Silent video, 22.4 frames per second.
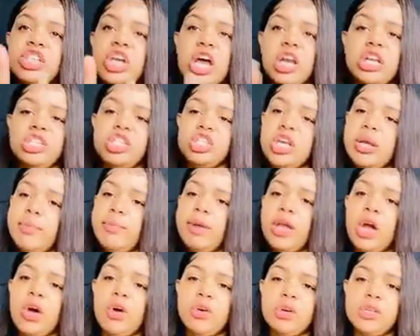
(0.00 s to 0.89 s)
to chill
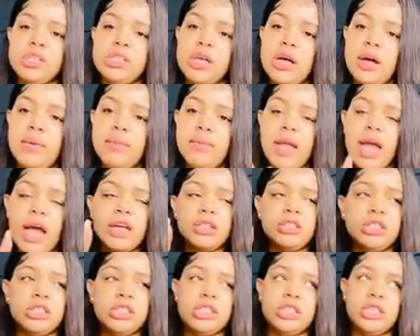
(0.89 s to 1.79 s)
me on to something. Y'all
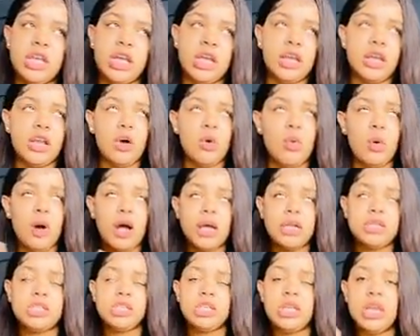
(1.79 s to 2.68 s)
just sitting there
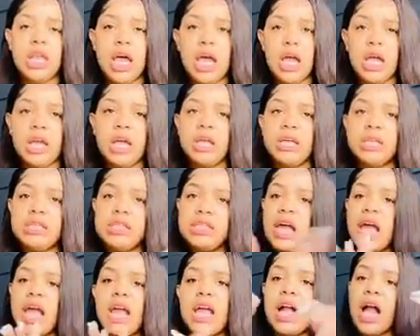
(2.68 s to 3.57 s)
watching, like,
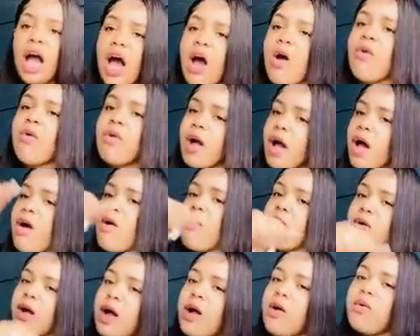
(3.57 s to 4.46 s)
say, go, go,
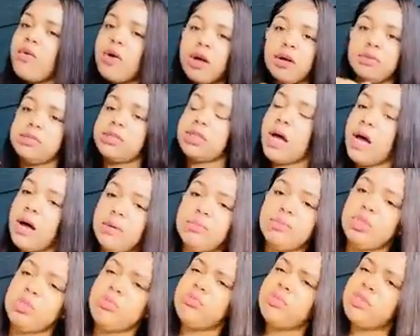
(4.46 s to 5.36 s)
go, go.
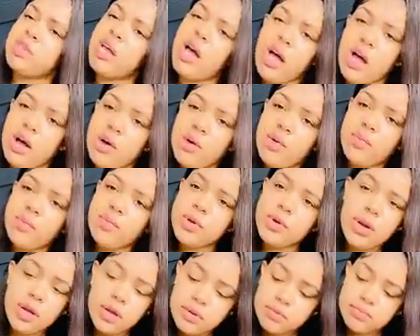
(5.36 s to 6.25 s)
Something, do something,
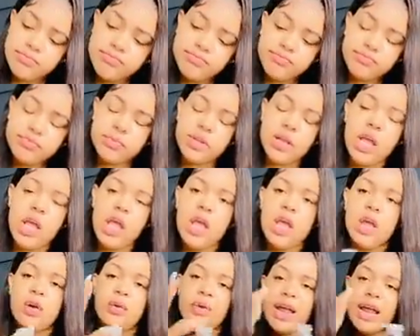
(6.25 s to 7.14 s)
you know.
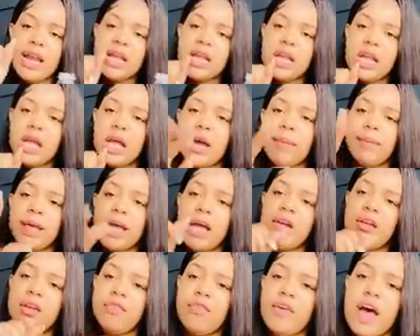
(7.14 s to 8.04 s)
Ready? I'm going to
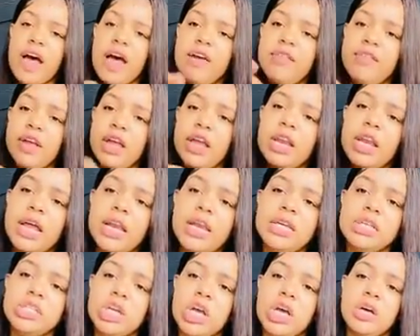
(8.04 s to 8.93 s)
count to five, and I
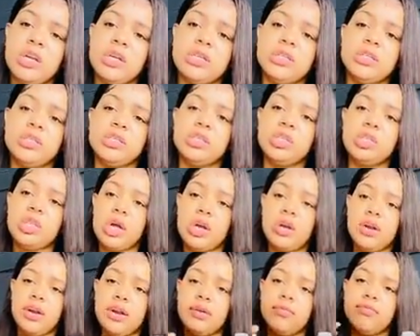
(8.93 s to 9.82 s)
need y'all to
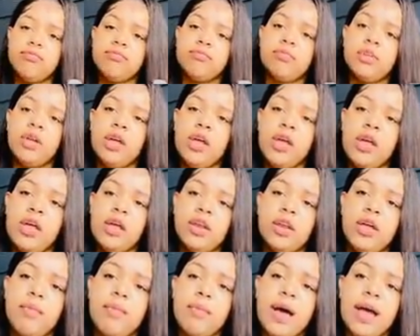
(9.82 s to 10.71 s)
start that.
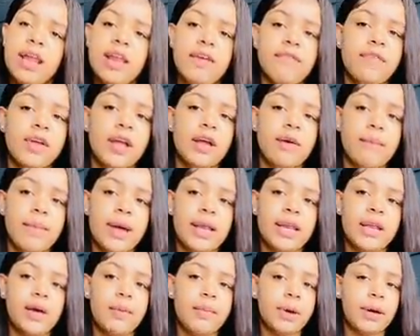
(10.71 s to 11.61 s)
Don't mind that finger. My
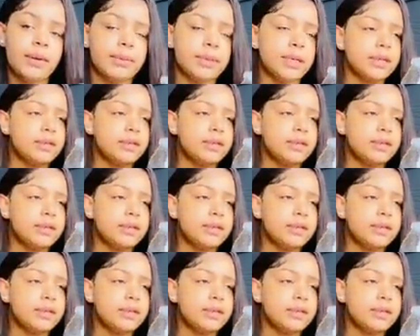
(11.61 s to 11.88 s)
nail popped off.